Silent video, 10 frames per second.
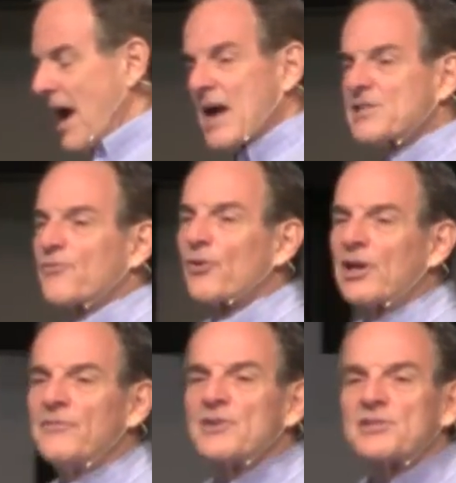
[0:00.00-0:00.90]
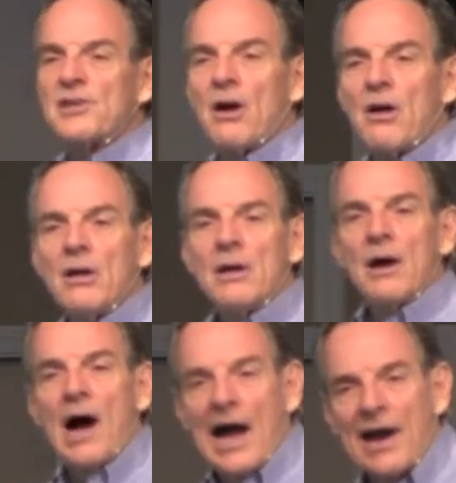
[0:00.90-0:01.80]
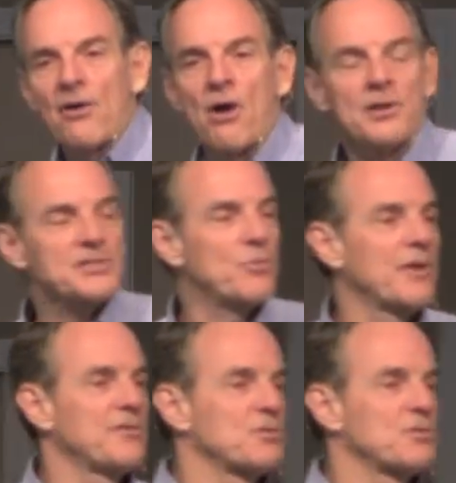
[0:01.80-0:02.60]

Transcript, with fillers: ask forgiveness, and I'll hire on as one of